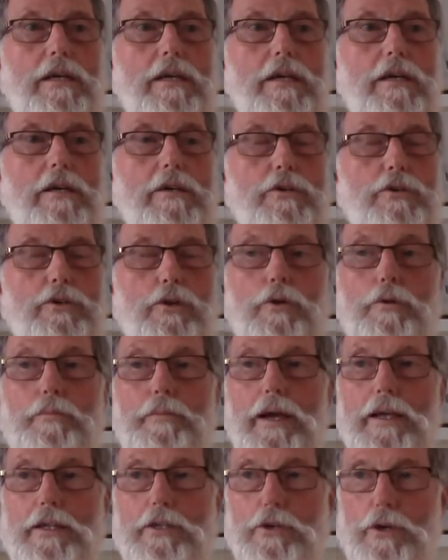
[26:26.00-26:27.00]
control
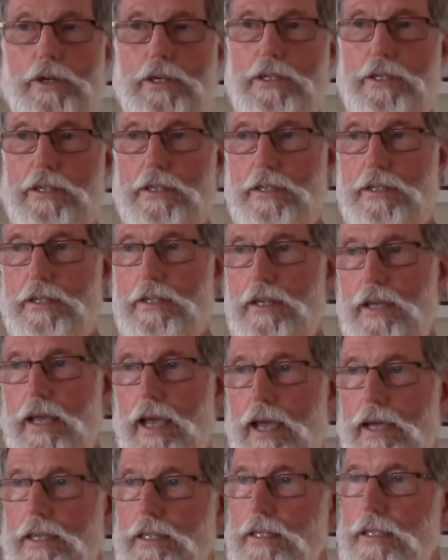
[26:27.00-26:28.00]
my choices,
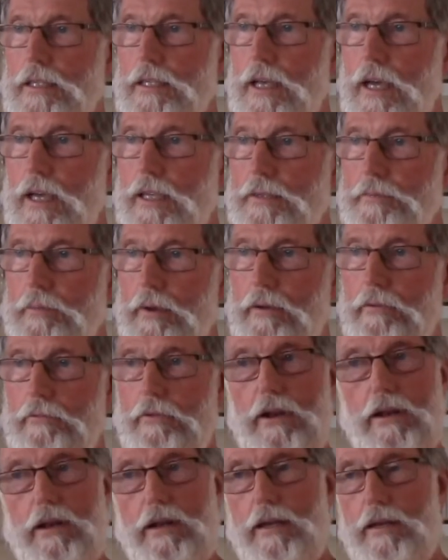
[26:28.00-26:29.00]
exercise my
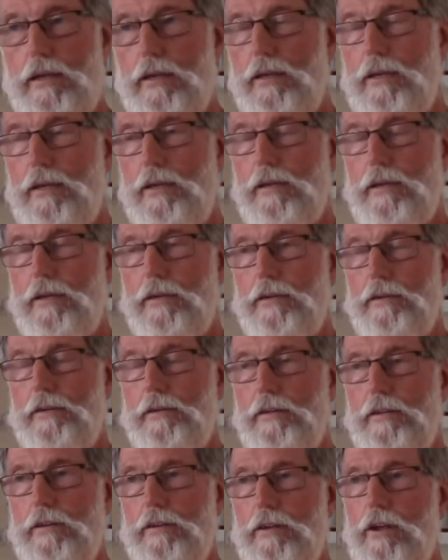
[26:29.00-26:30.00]
will,
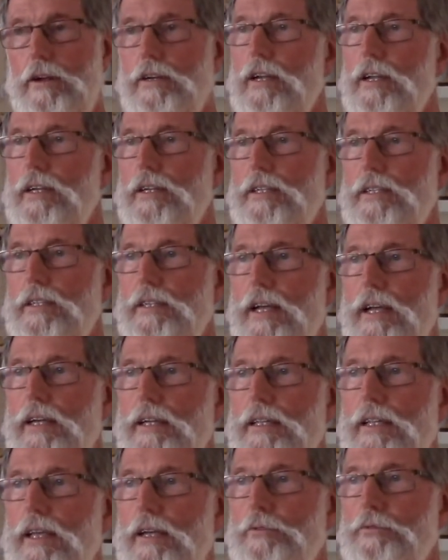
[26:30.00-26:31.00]
not
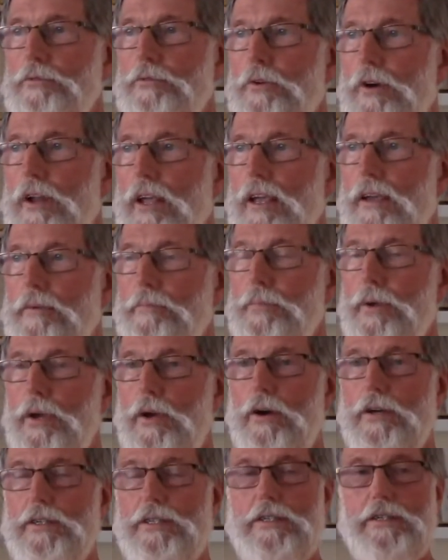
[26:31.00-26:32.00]
understanding that fully
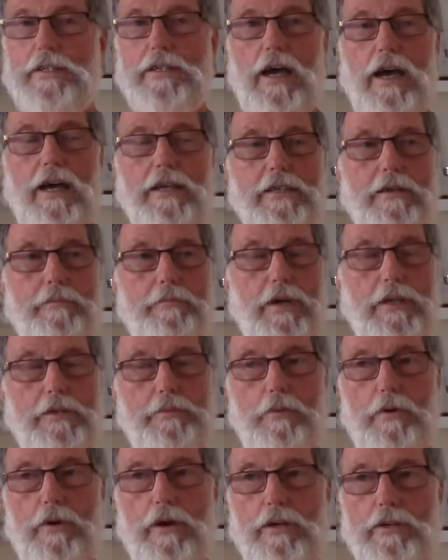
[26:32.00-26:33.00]
because desires are much
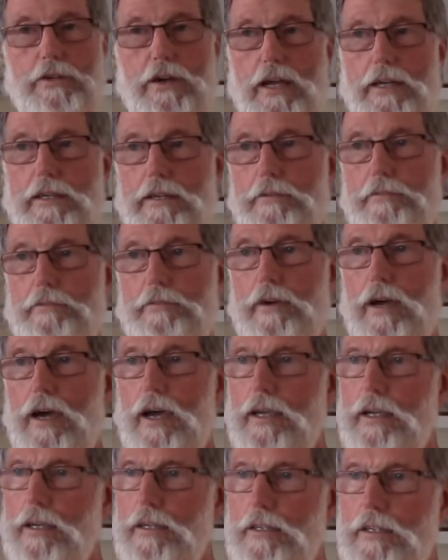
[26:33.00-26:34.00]
more attractive,
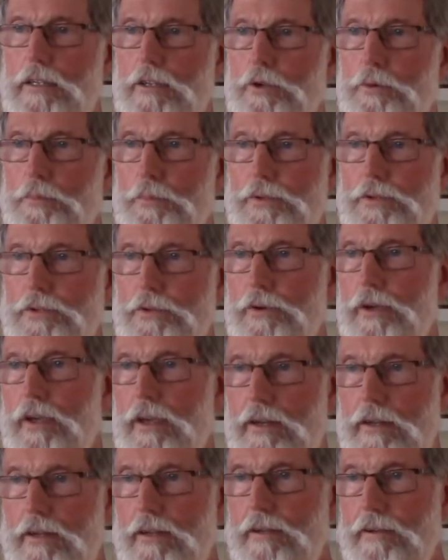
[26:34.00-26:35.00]
I continue pursuing
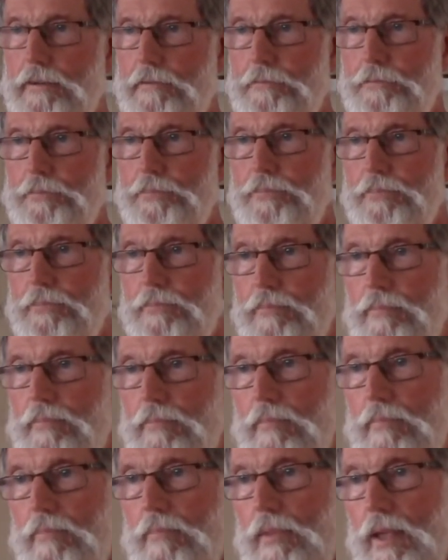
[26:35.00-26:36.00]

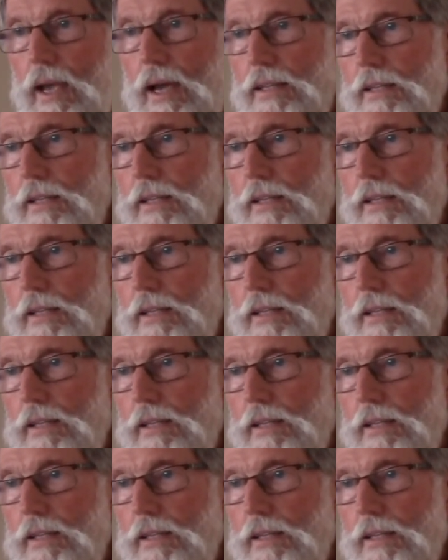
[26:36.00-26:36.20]
it.